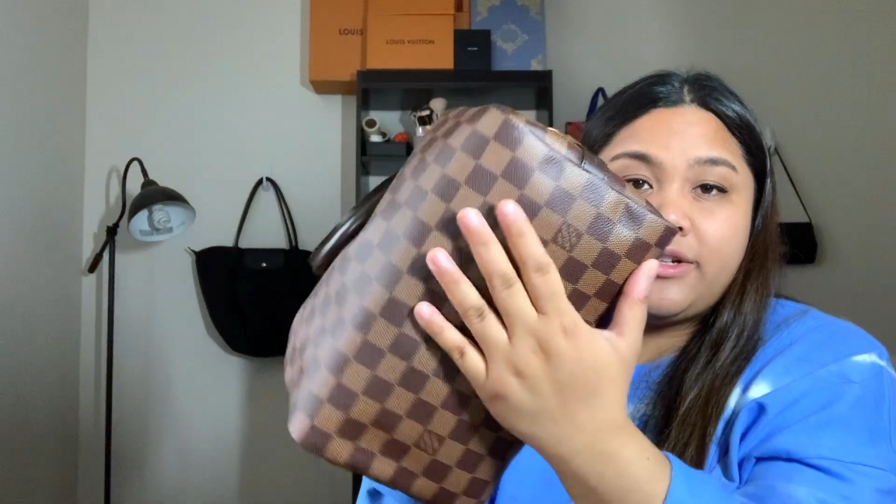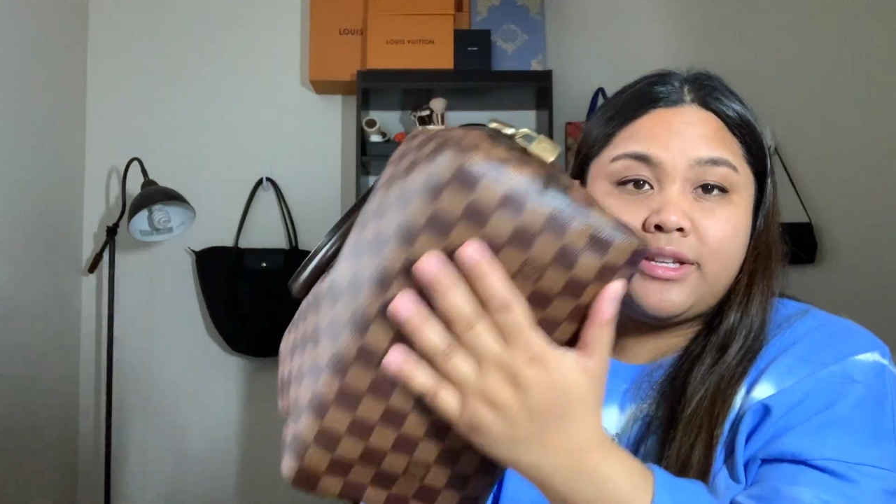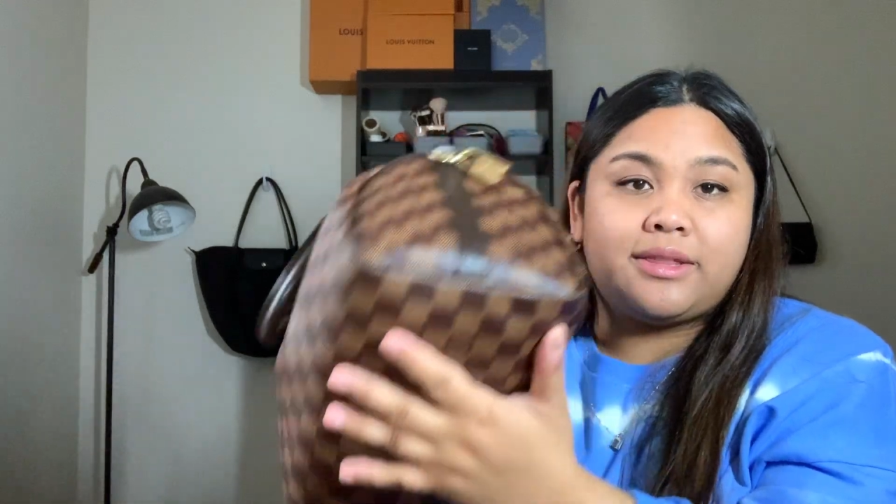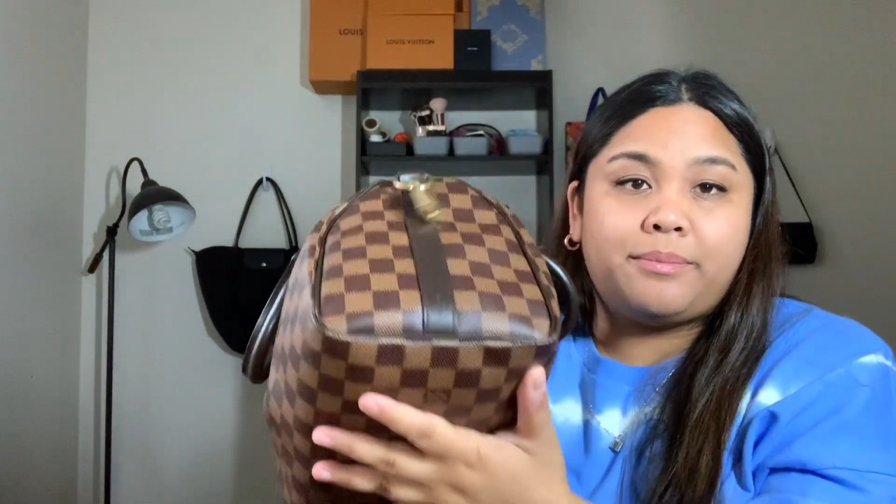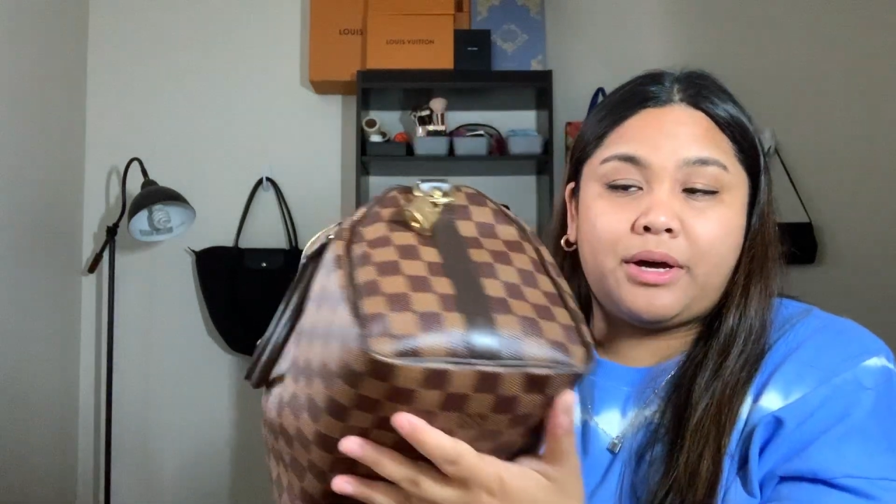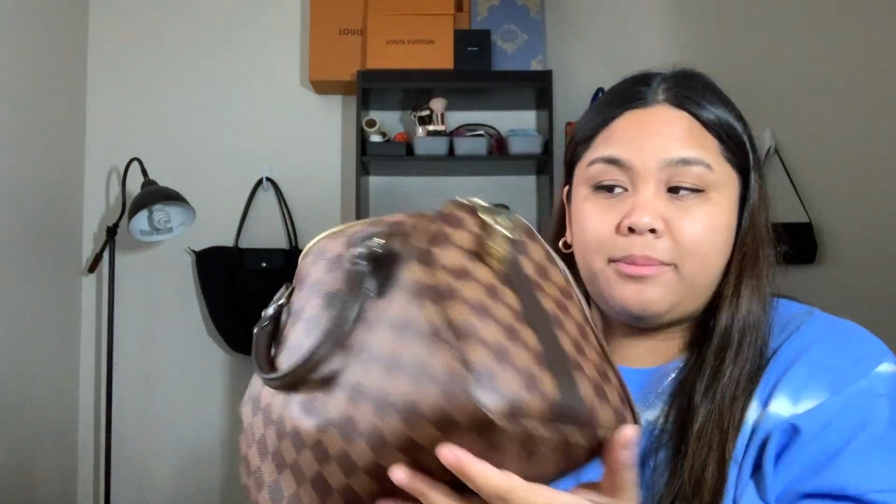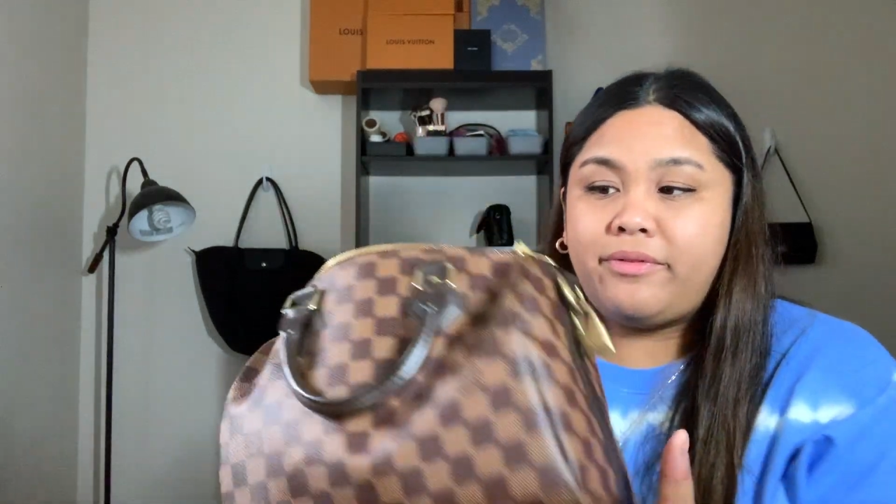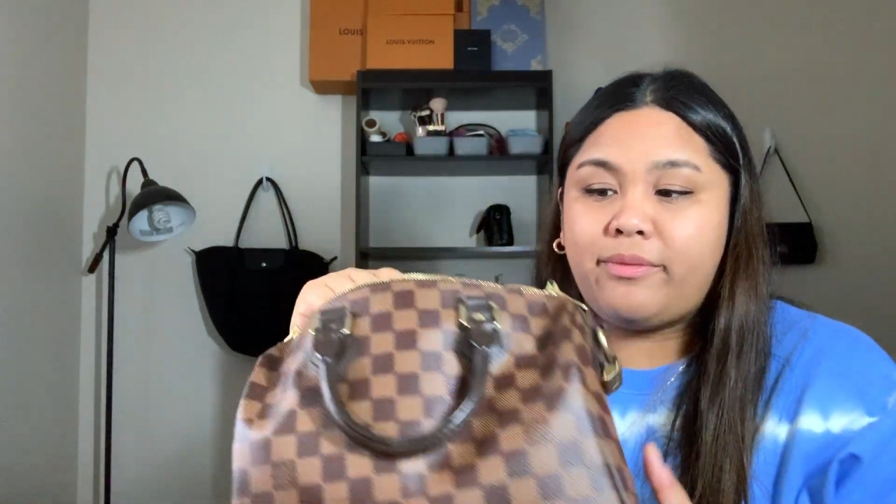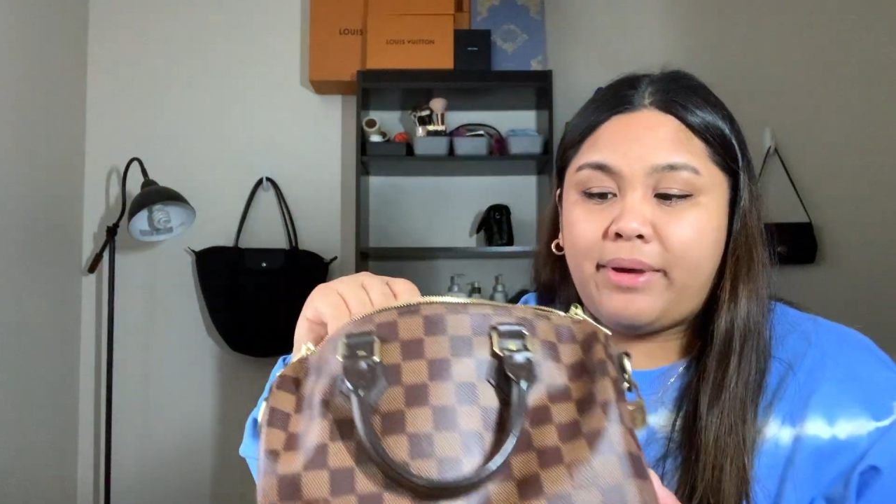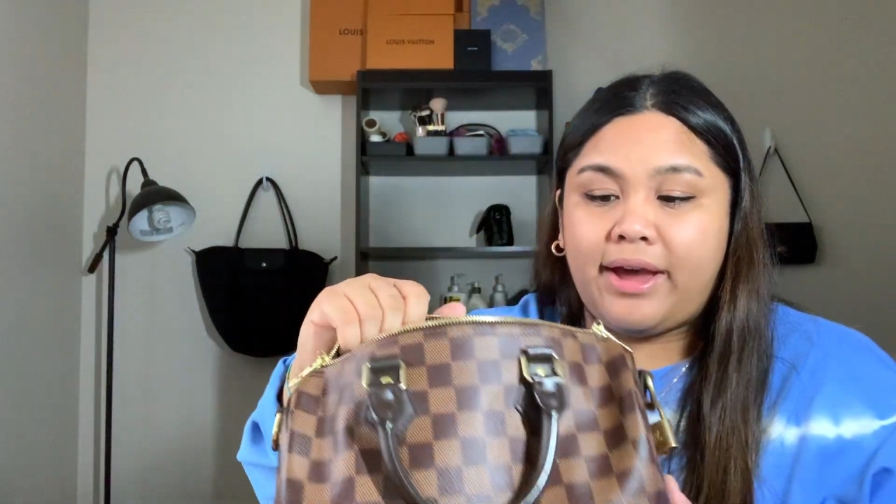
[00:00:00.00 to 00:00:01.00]
It's at the bottom
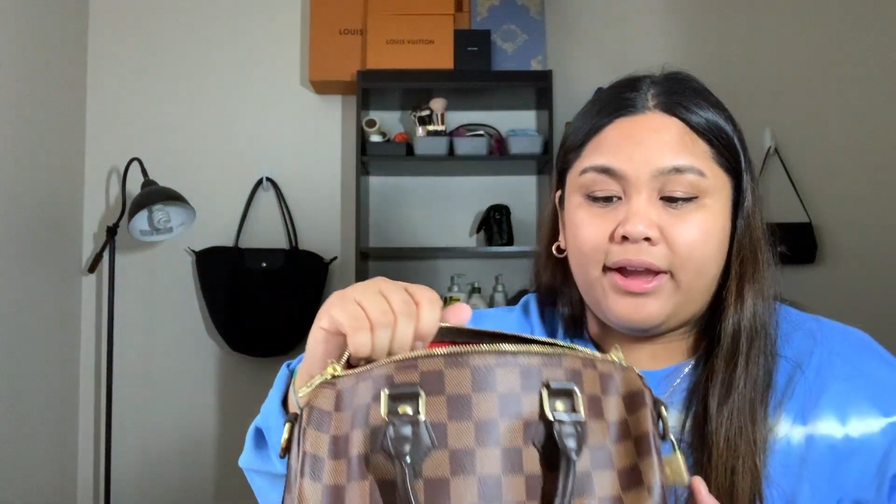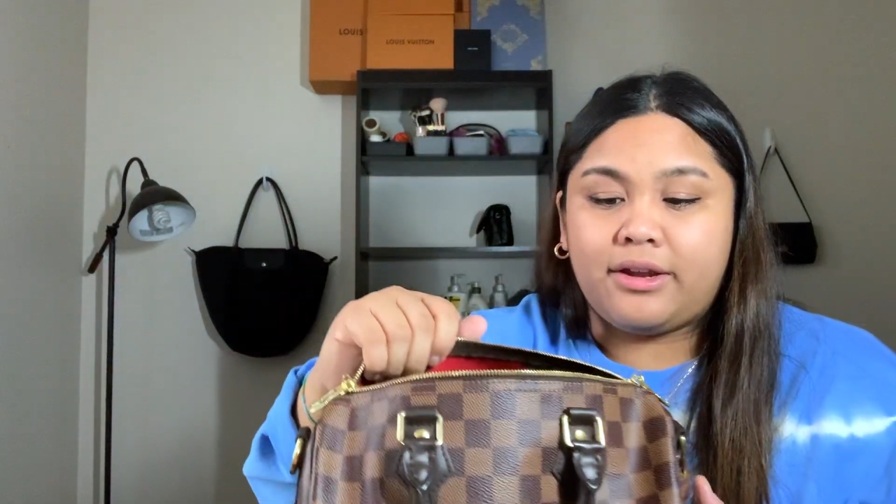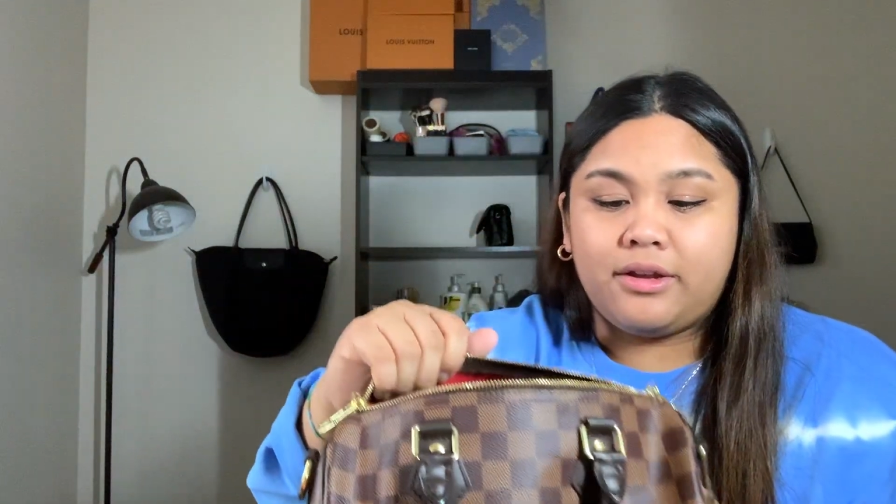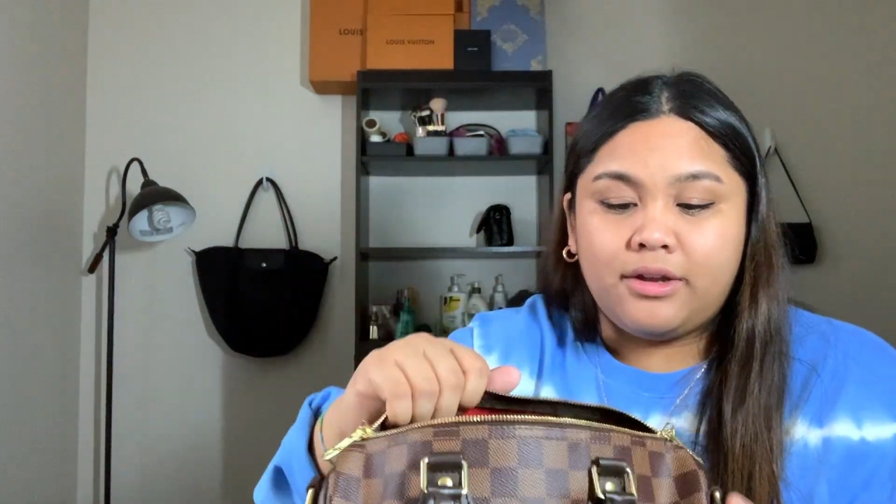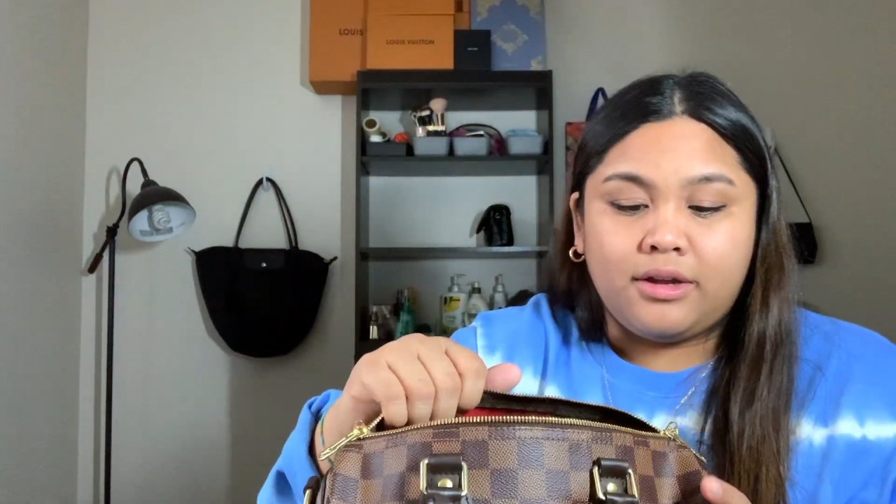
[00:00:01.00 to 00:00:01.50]
of the bag.